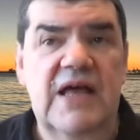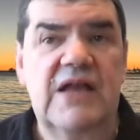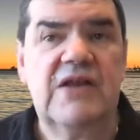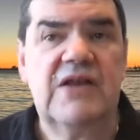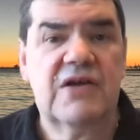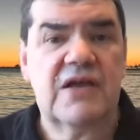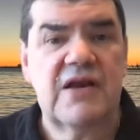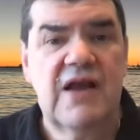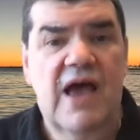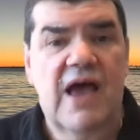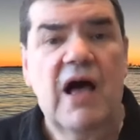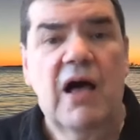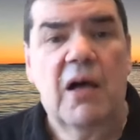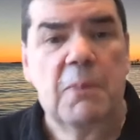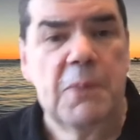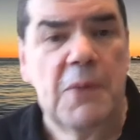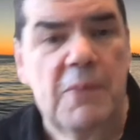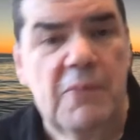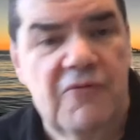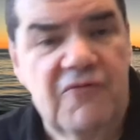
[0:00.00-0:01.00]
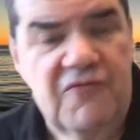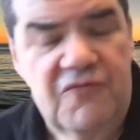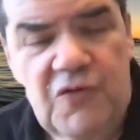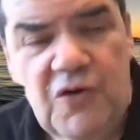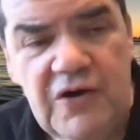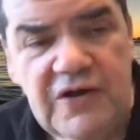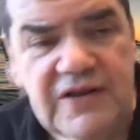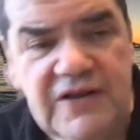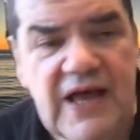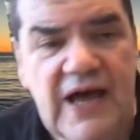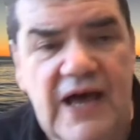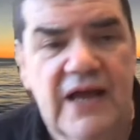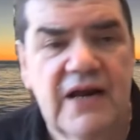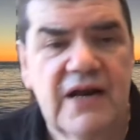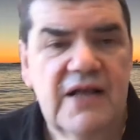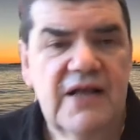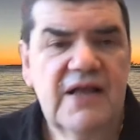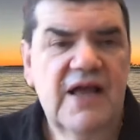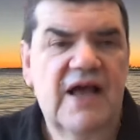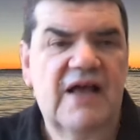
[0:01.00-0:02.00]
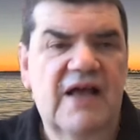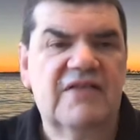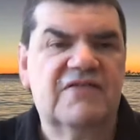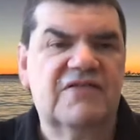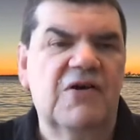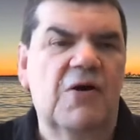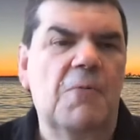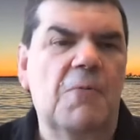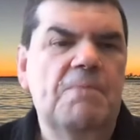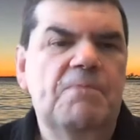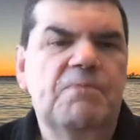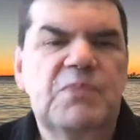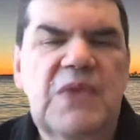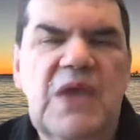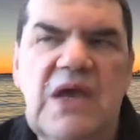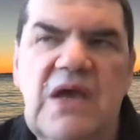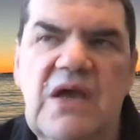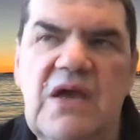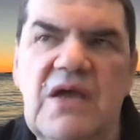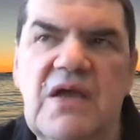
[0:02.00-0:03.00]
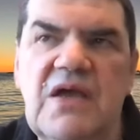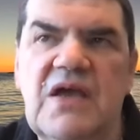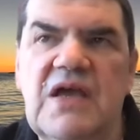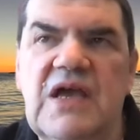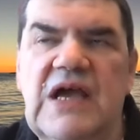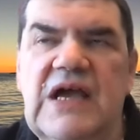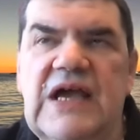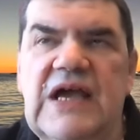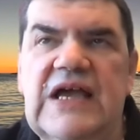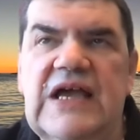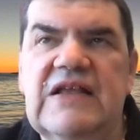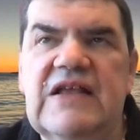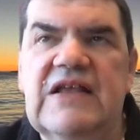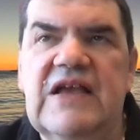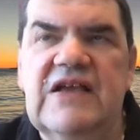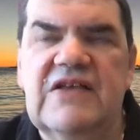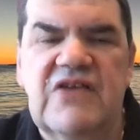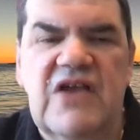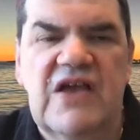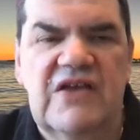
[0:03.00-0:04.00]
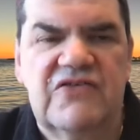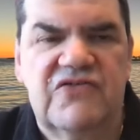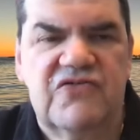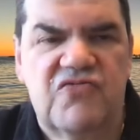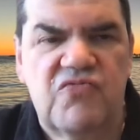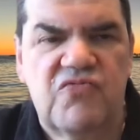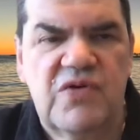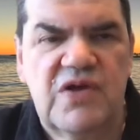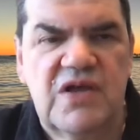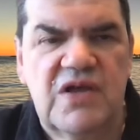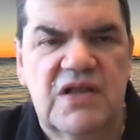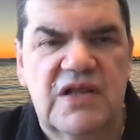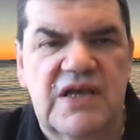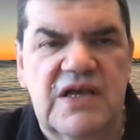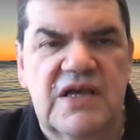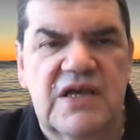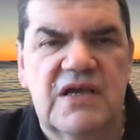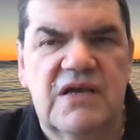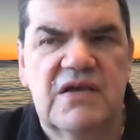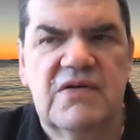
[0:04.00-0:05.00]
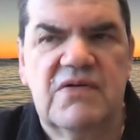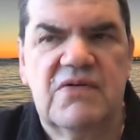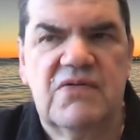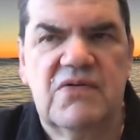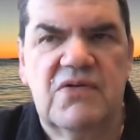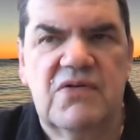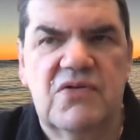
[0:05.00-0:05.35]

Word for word: then you can help them avoid that and so it, it, it's really